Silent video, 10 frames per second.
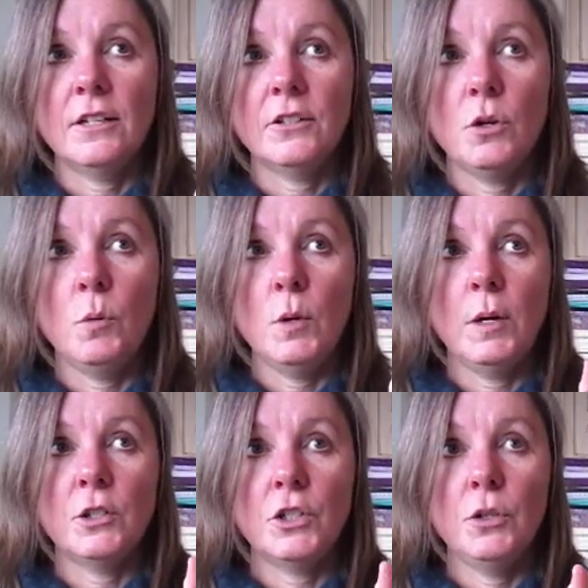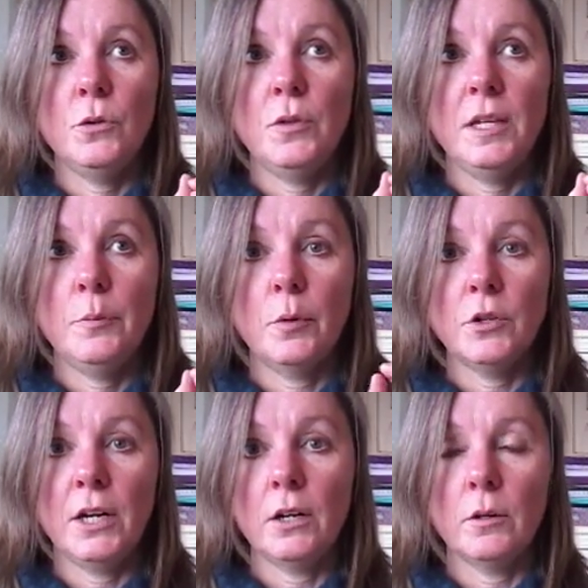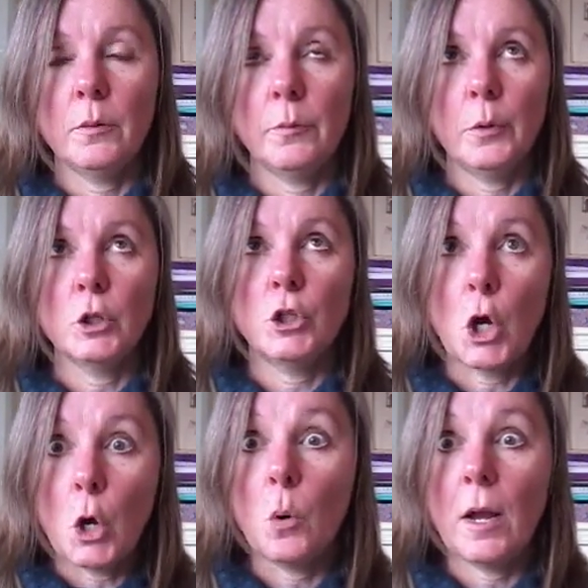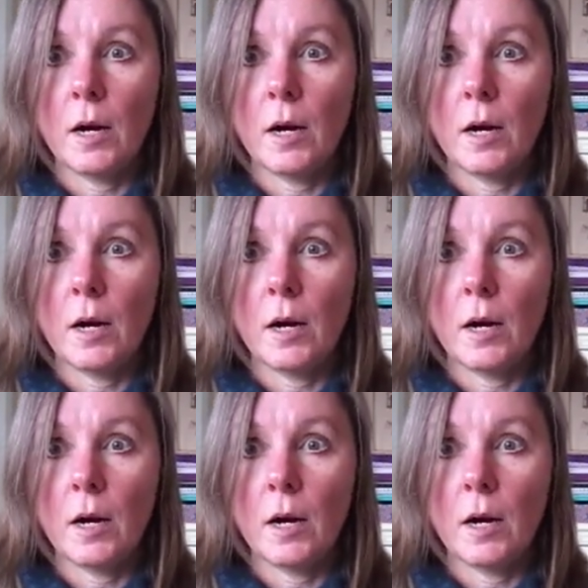So we went to the Bordeaux